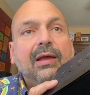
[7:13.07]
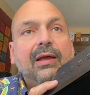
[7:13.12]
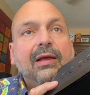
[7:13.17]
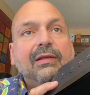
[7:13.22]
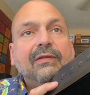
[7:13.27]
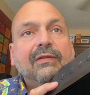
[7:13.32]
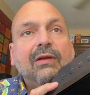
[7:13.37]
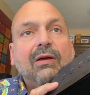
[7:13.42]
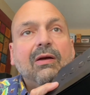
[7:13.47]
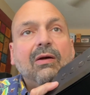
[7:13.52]

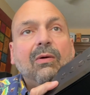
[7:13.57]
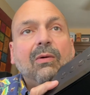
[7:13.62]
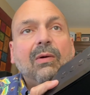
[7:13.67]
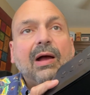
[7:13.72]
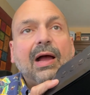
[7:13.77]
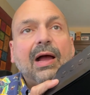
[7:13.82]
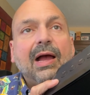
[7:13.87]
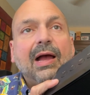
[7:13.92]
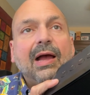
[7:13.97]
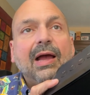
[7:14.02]

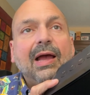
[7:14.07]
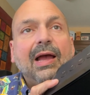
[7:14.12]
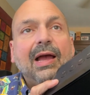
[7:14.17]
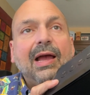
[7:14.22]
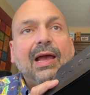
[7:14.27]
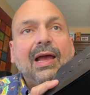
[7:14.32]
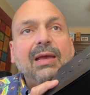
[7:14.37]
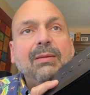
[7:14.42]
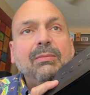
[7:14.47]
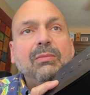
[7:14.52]
So
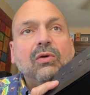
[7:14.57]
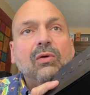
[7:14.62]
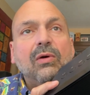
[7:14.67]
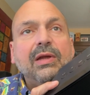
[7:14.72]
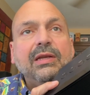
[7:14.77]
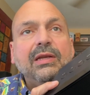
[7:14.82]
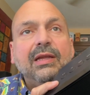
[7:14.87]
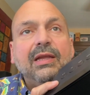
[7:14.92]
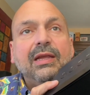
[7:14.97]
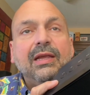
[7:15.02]
I'm
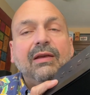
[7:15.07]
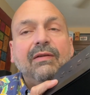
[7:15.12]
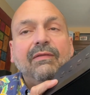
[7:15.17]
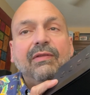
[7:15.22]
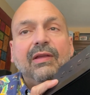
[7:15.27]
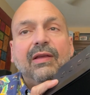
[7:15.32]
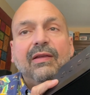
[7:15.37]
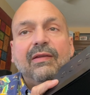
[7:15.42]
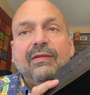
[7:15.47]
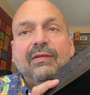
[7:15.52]
going to
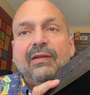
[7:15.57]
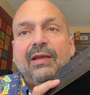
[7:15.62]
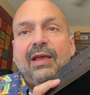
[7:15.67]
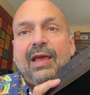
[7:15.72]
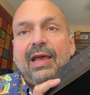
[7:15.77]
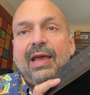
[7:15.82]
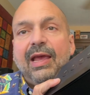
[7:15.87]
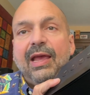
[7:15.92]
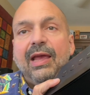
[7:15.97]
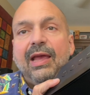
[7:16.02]
give this
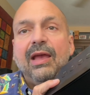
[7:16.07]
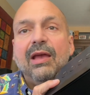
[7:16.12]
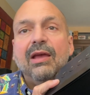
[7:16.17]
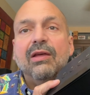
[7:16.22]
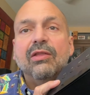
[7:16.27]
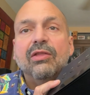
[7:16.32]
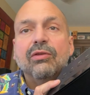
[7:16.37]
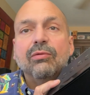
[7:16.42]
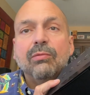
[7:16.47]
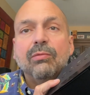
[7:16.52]
a
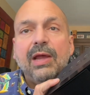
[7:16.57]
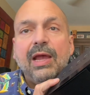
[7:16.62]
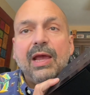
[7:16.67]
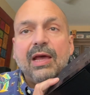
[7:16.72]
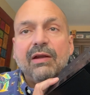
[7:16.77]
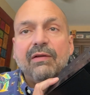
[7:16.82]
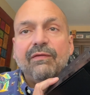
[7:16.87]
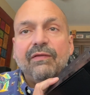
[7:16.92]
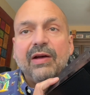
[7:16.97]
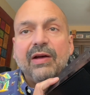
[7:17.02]
three
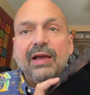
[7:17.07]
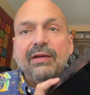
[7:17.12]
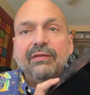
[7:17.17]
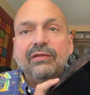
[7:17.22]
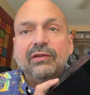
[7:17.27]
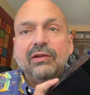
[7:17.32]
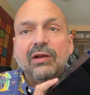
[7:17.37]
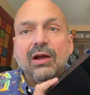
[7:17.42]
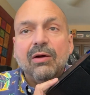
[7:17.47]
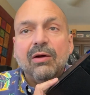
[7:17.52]
out of five
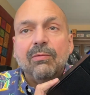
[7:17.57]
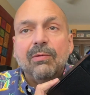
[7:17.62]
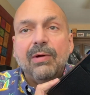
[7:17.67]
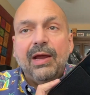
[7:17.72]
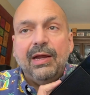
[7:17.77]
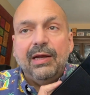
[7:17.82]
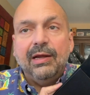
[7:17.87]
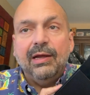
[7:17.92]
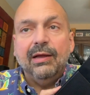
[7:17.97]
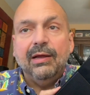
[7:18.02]
star
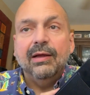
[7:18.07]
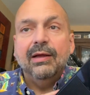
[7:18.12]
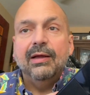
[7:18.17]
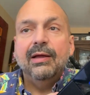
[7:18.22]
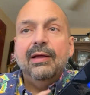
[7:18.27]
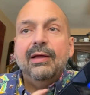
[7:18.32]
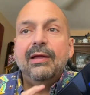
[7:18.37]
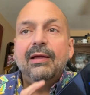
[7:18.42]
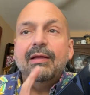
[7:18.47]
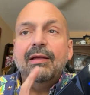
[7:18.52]
rating.
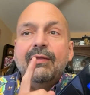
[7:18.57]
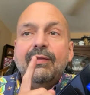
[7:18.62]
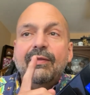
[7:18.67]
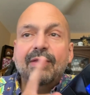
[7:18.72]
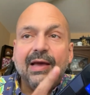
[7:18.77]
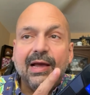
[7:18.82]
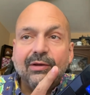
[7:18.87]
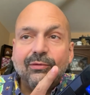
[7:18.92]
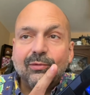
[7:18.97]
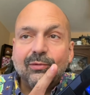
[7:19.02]

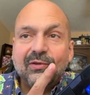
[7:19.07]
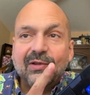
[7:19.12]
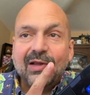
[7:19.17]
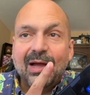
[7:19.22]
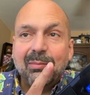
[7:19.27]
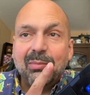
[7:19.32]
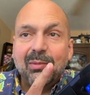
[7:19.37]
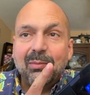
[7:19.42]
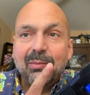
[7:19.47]
Thanks for stopping